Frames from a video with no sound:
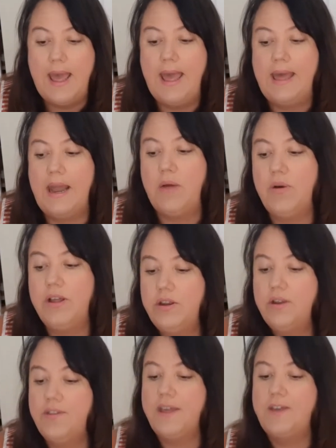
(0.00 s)
And I want
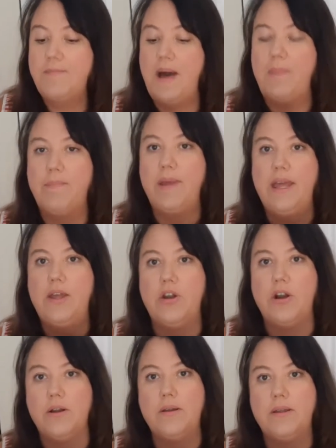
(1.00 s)
you to think about Peter.